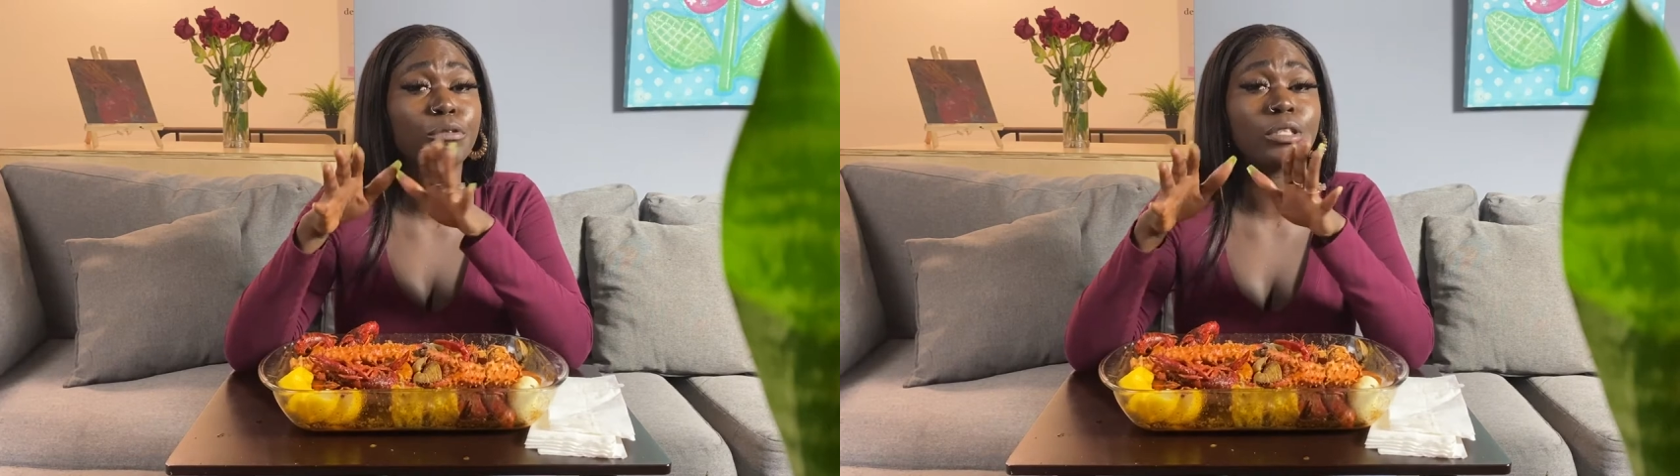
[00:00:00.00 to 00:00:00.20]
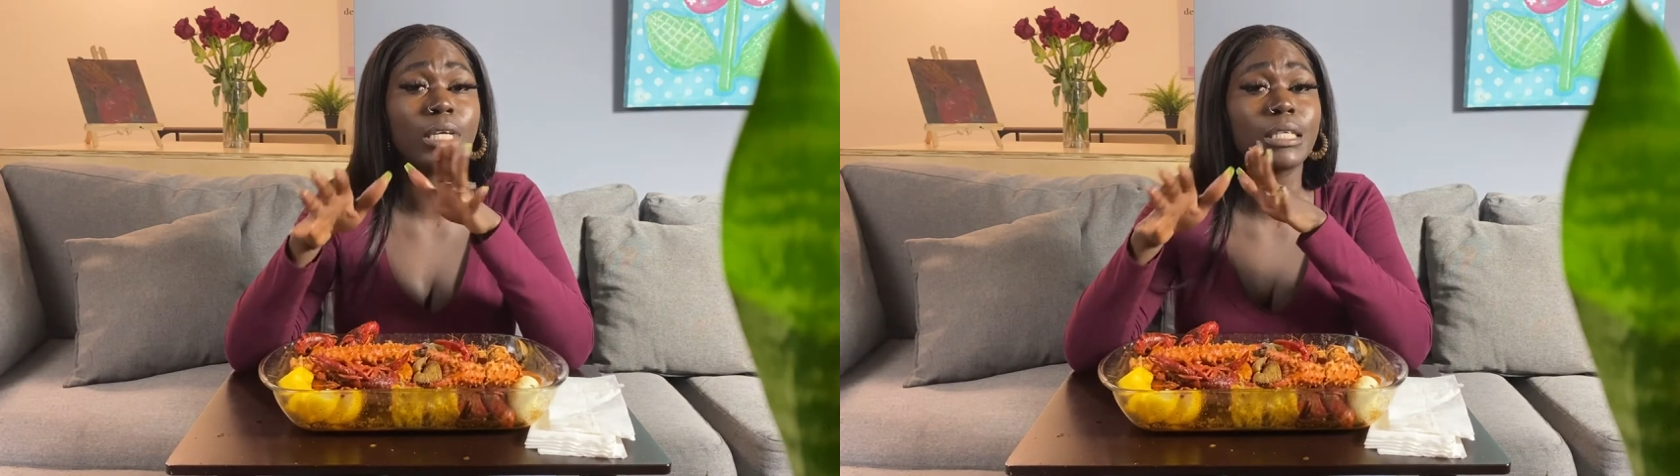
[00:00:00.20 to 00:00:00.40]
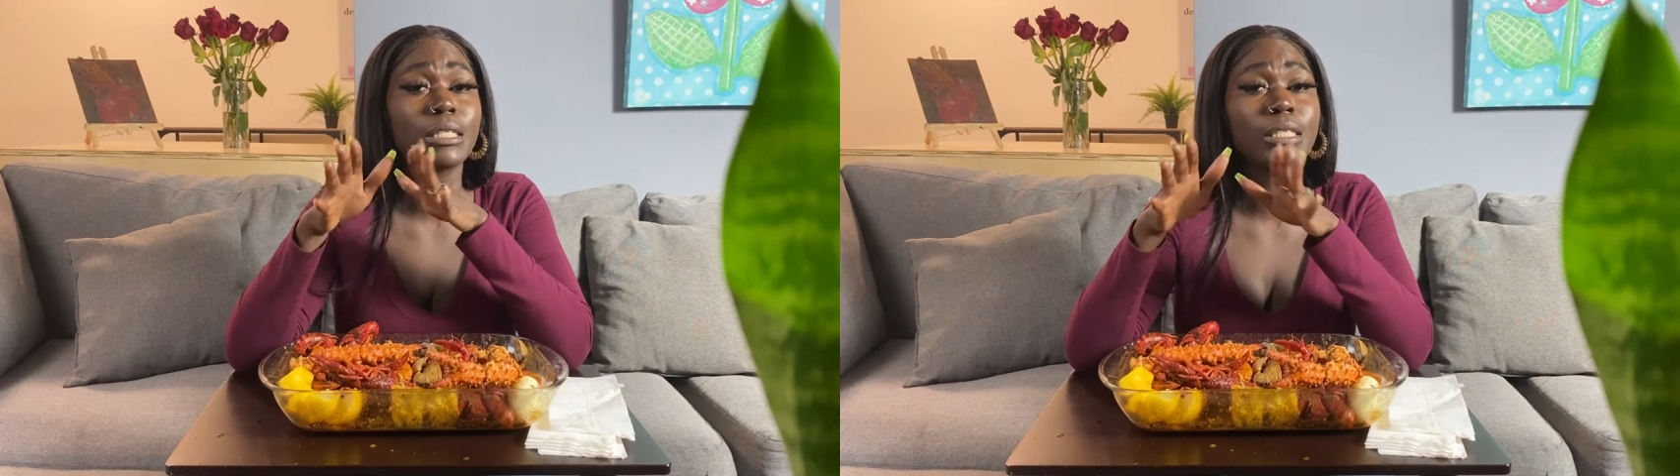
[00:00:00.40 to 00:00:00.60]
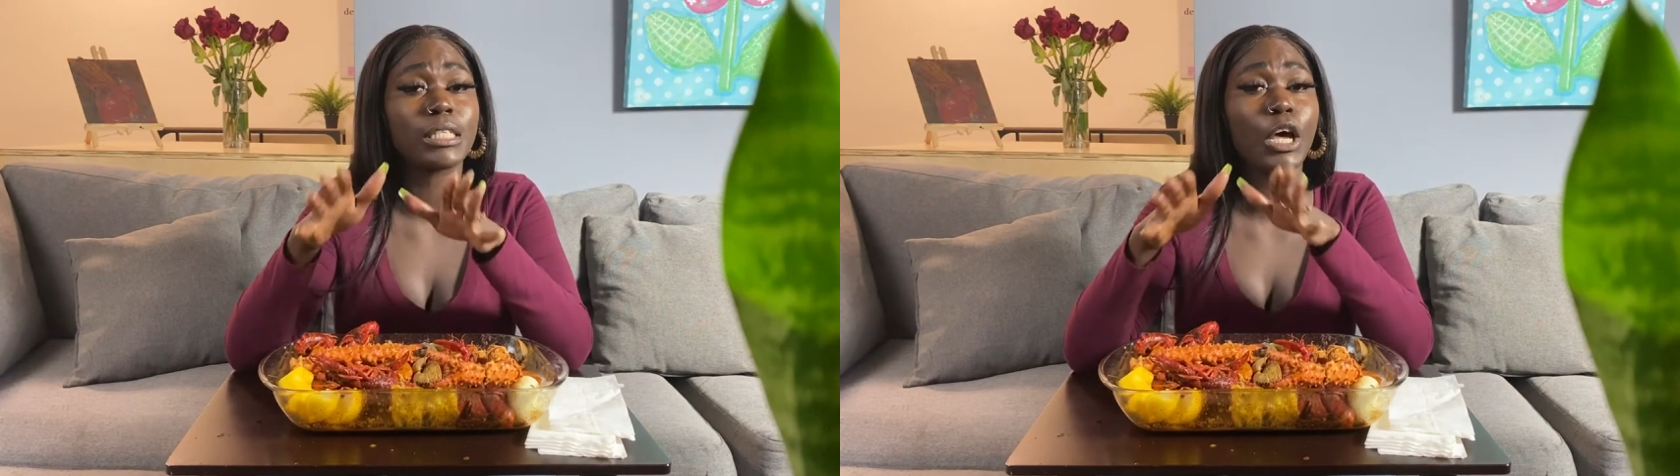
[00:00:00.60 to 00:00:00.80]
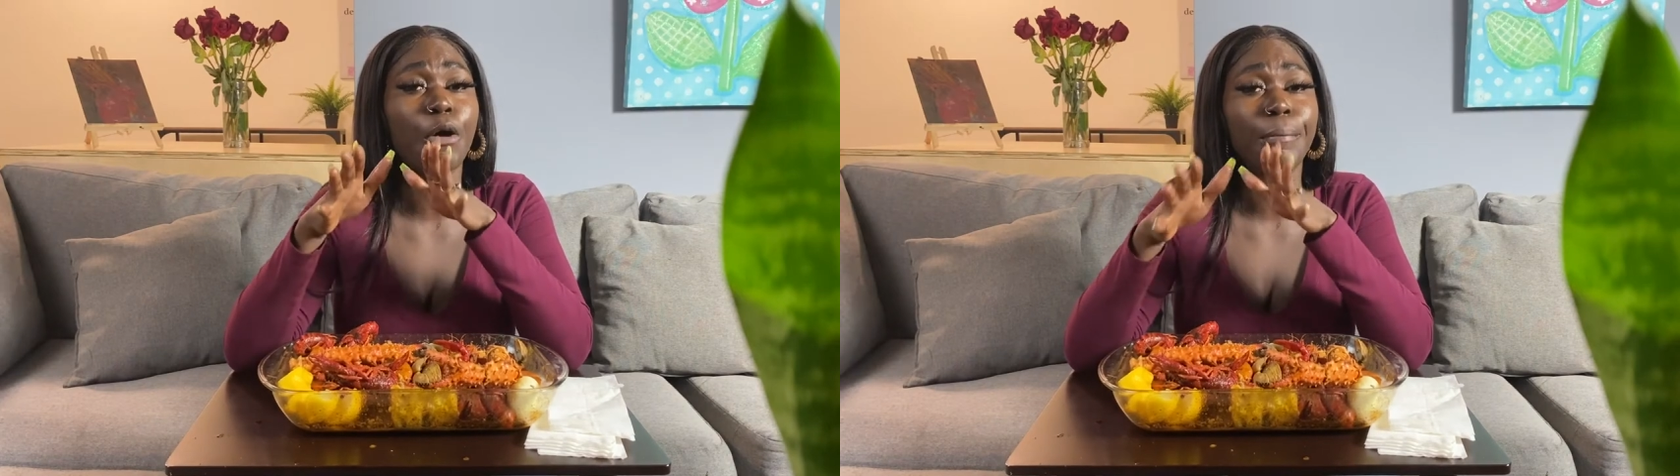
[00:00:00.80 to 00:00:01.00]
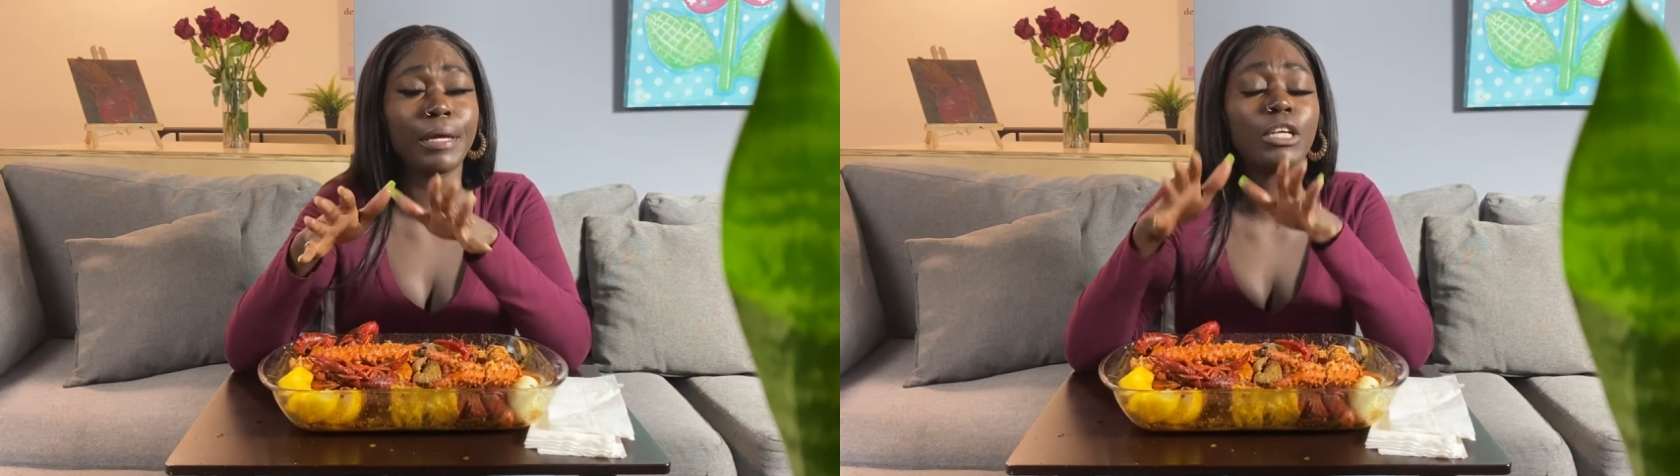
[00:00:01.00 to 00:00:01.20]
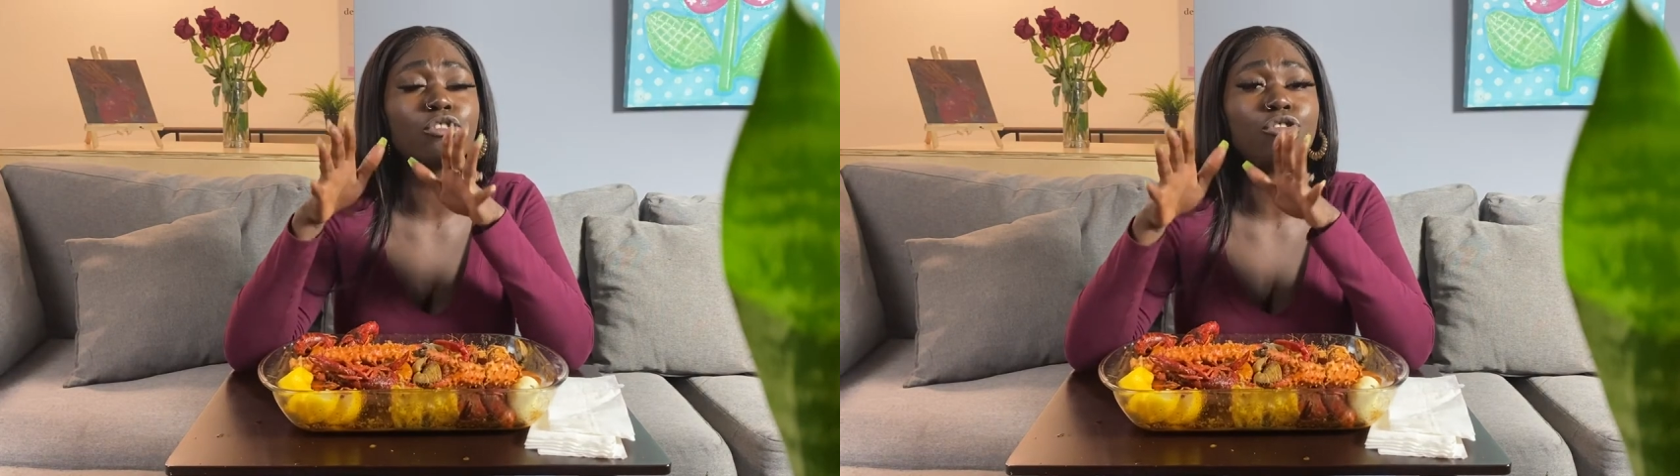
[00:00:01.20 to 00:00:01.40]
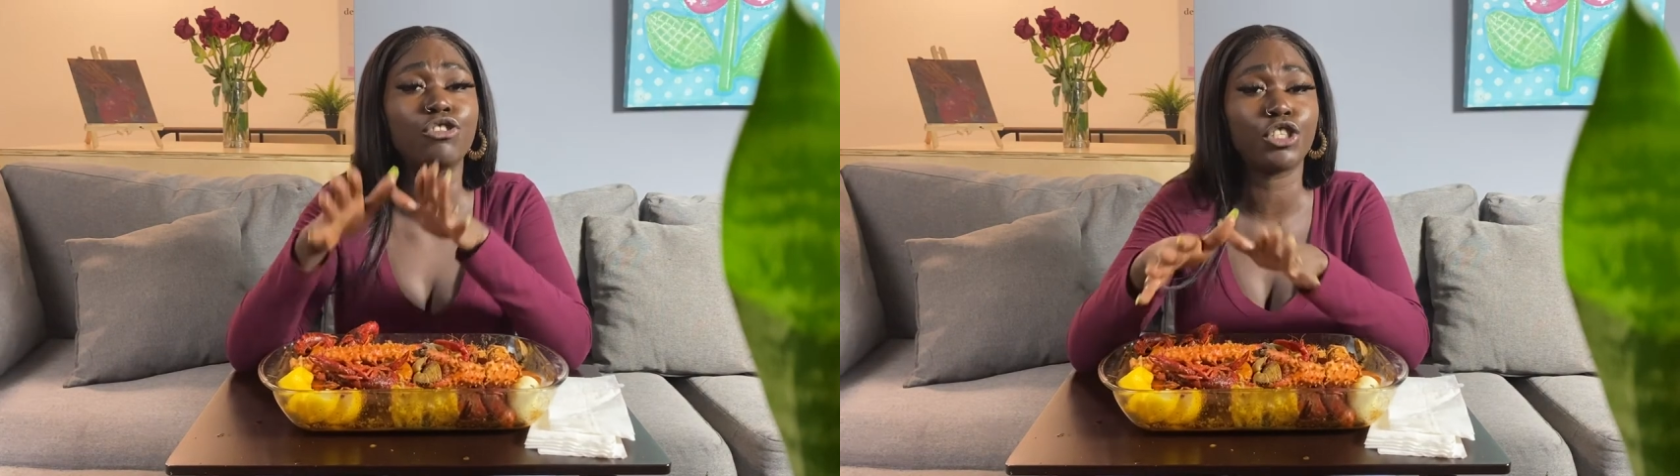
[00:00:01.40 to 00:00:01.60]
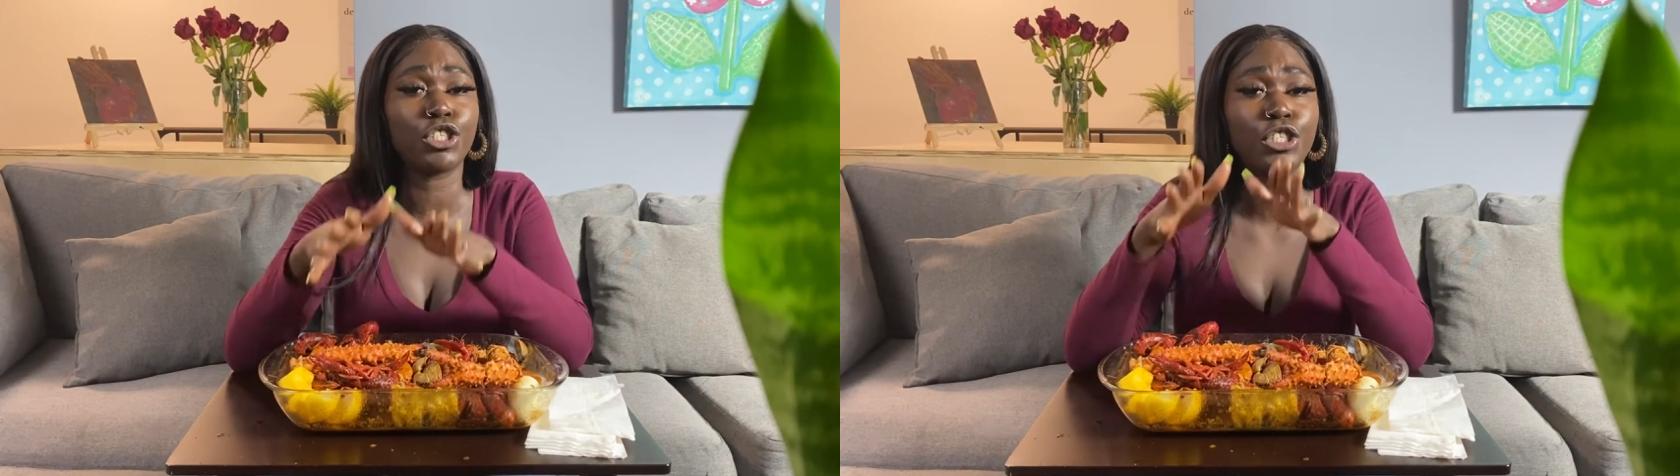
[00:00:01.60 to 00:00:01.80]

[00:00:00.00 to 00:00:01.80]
proceeds to tell me